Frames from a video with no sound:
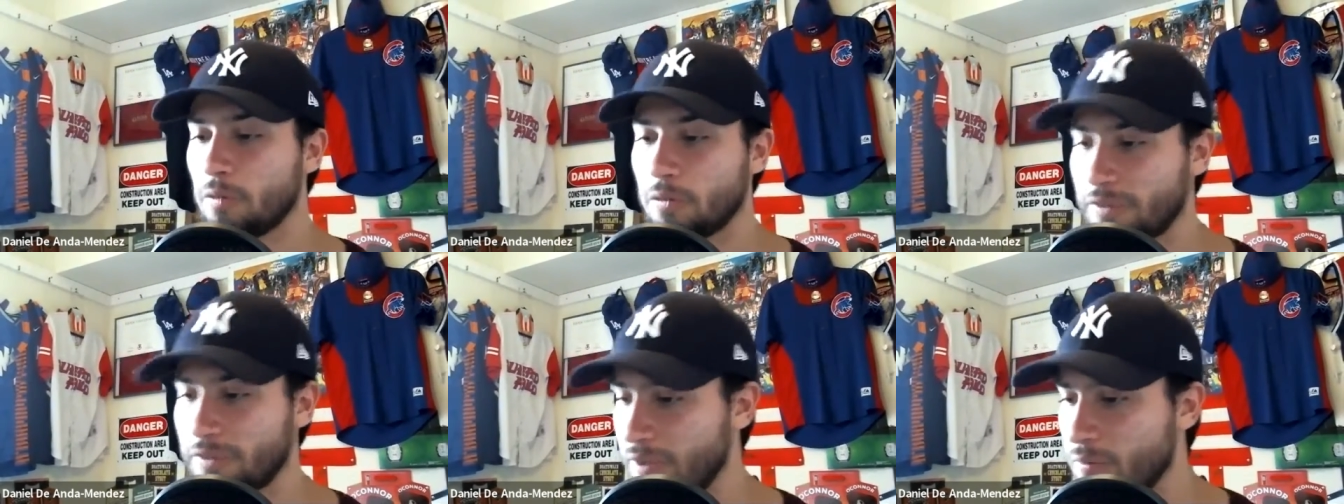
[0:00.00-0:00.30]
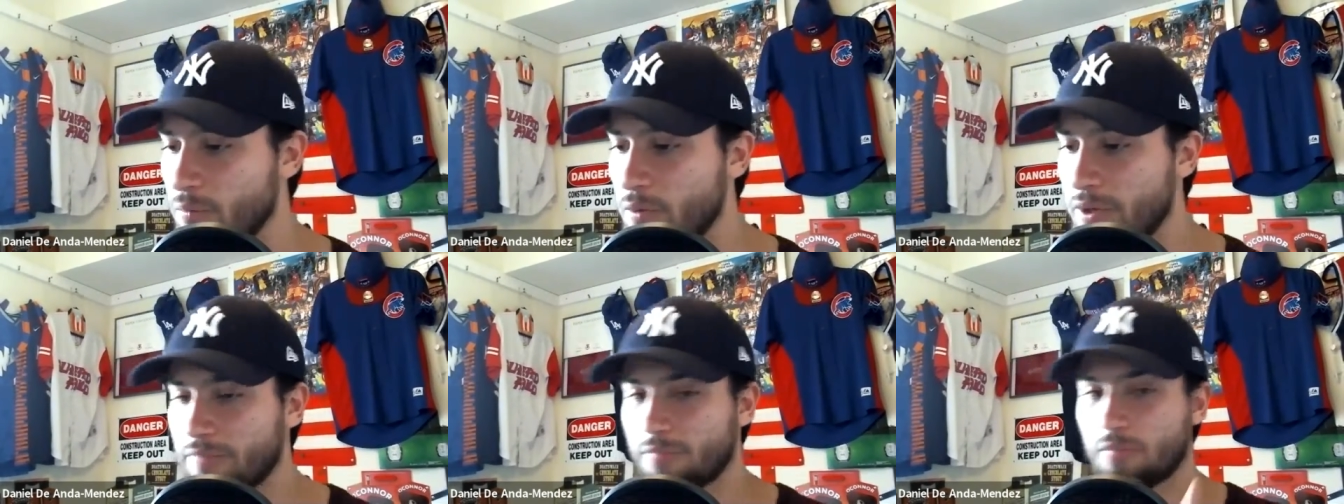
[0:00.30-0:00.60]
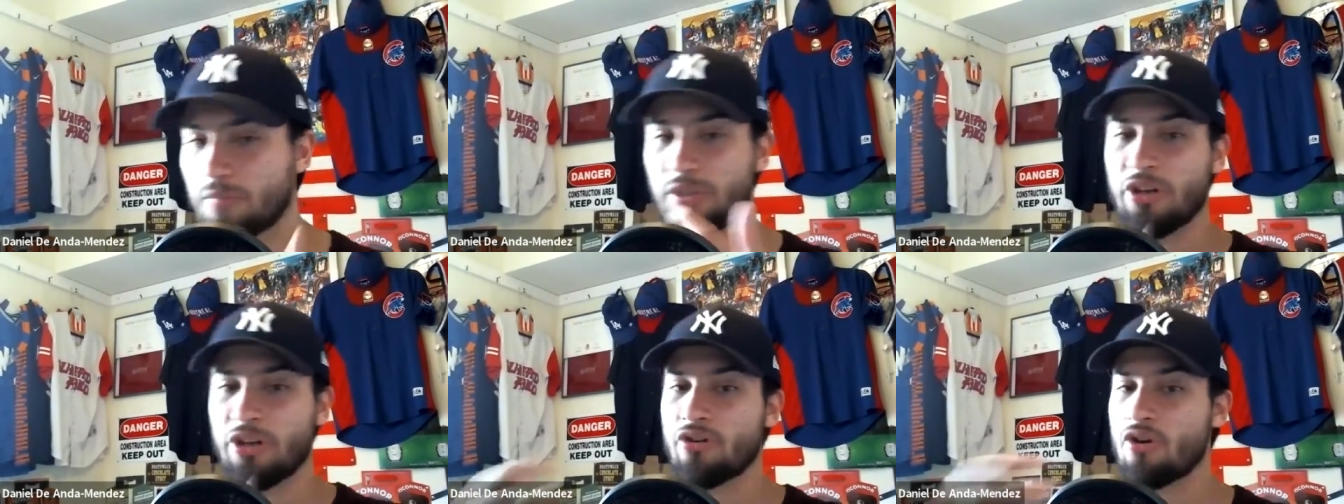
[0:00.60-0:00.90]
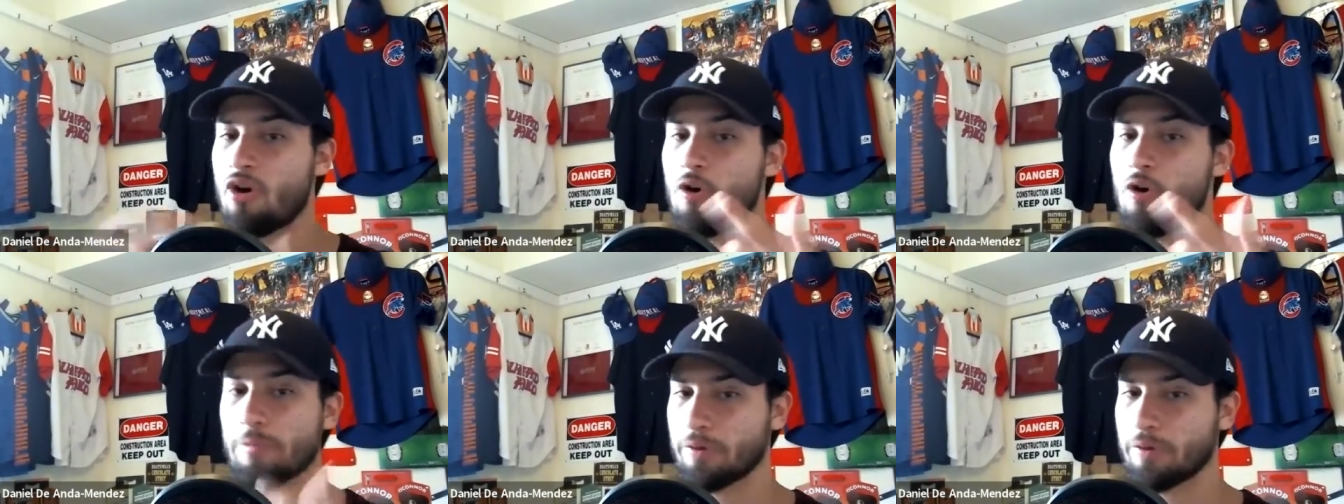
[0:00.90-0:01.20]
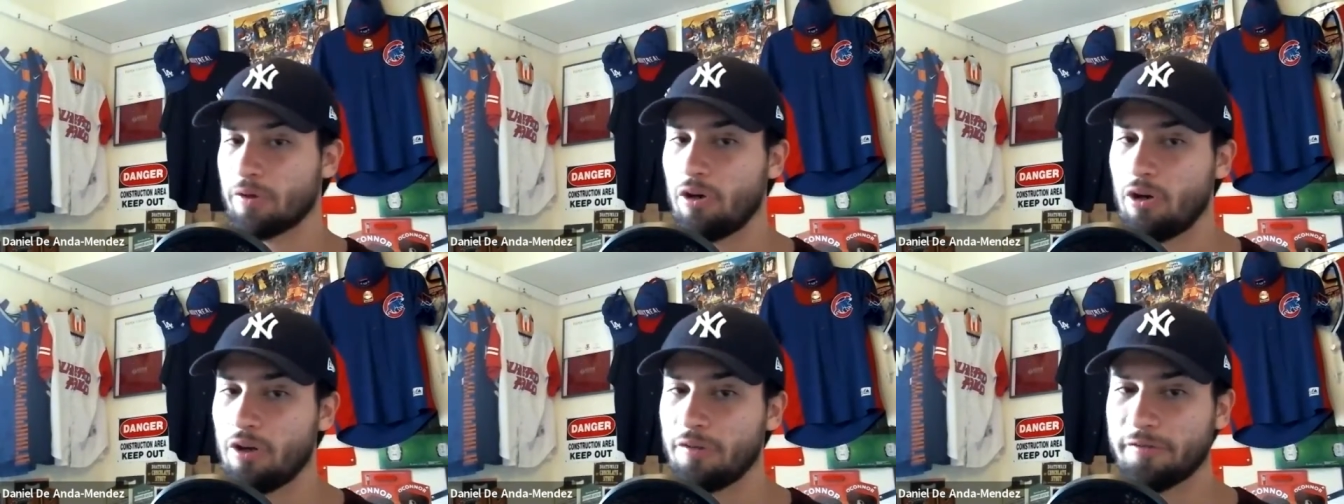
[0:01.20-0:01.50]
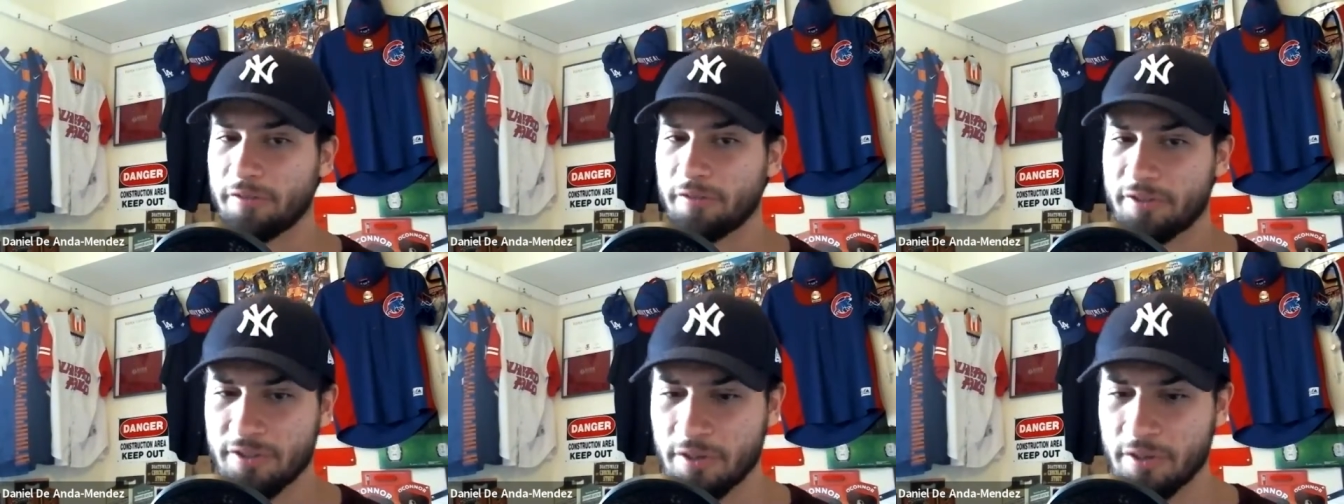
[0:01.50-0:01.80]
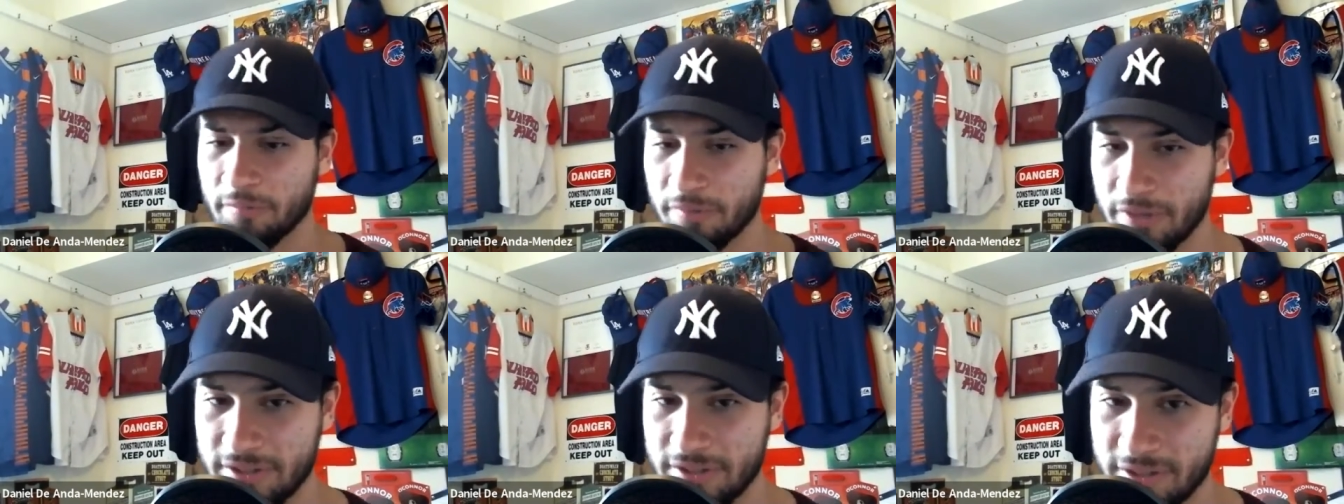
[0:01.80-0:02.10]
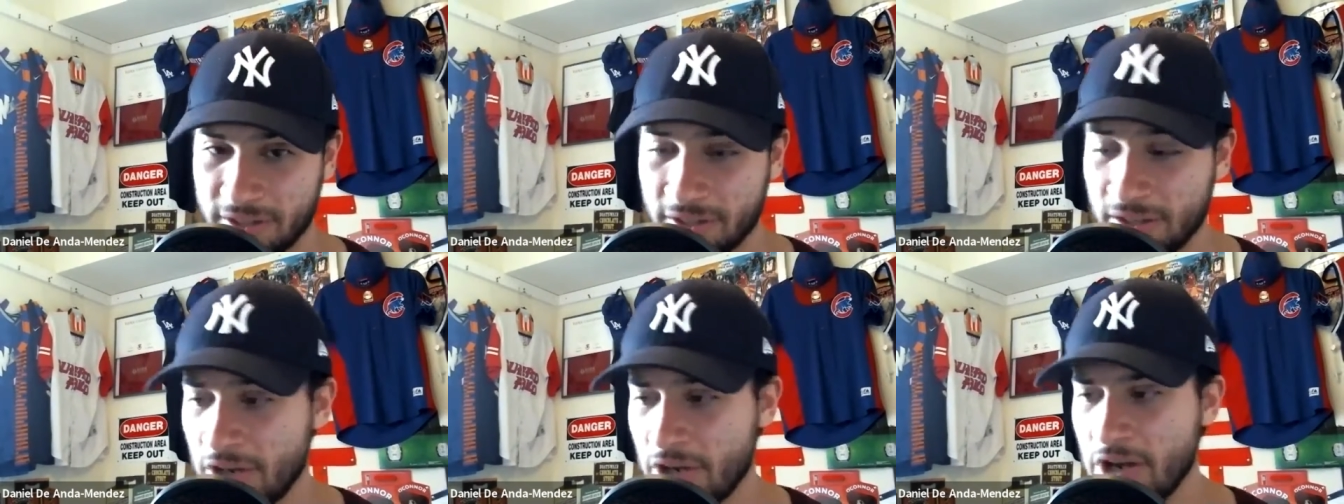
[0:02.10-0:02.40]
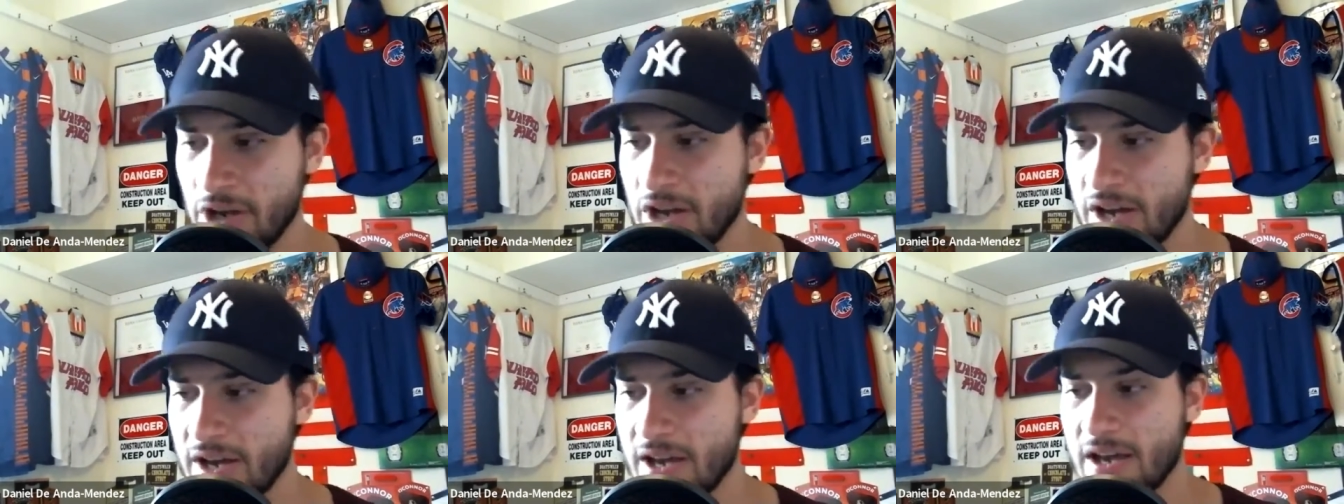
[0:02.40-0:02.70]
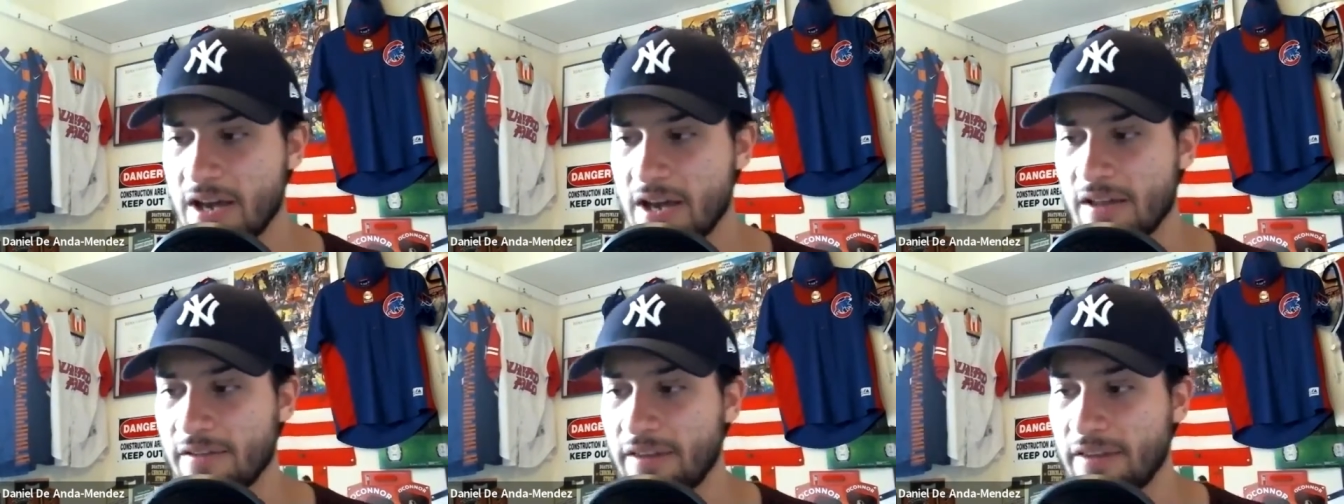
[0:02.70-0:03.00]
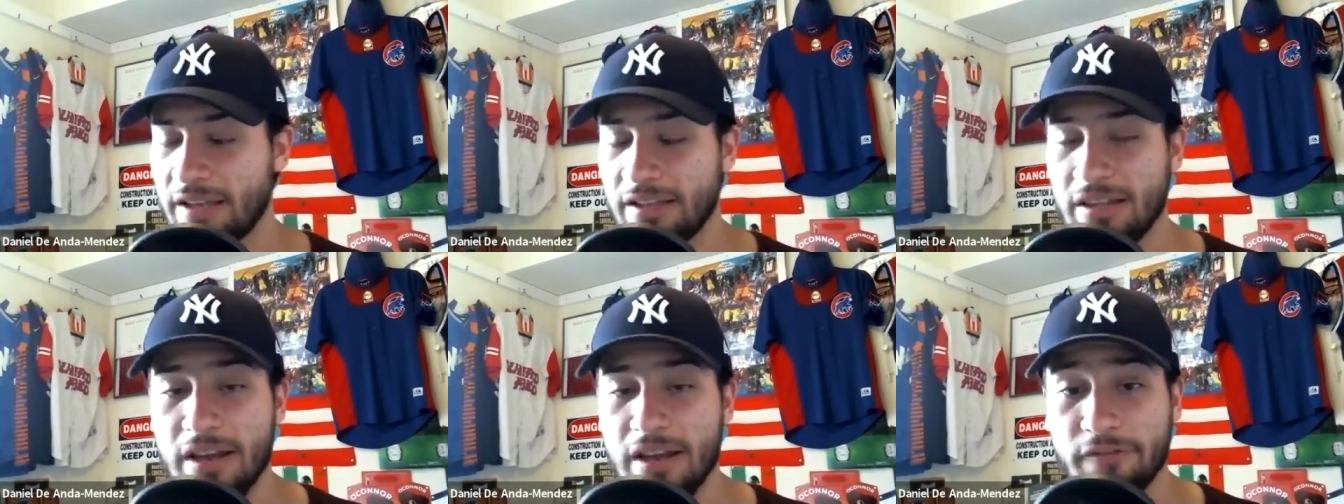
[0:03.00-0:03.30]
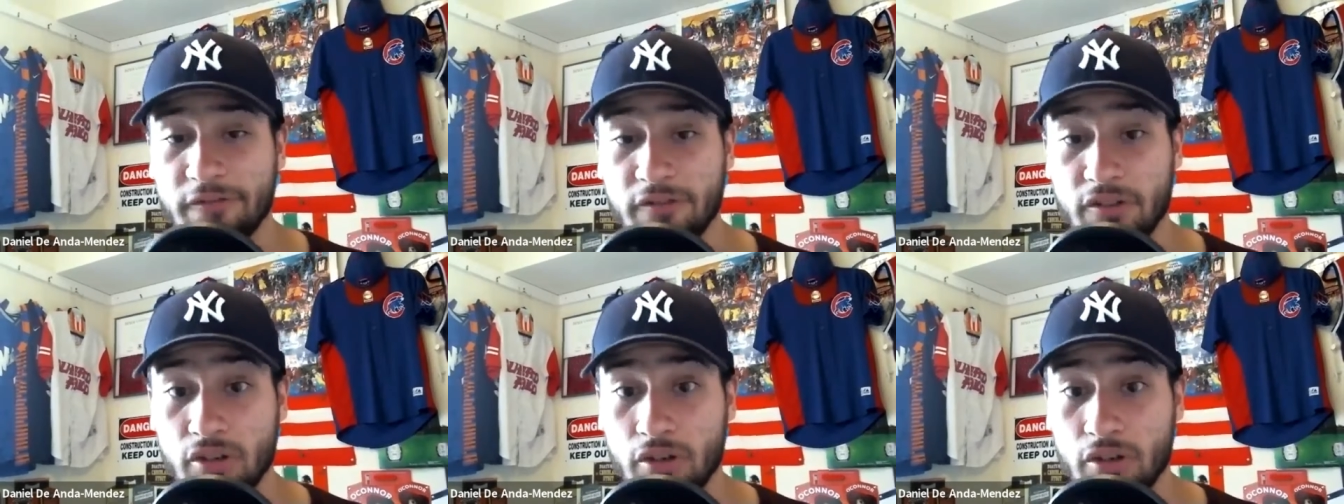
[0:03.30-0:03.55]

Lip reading: They went an overhaul for some reason. They left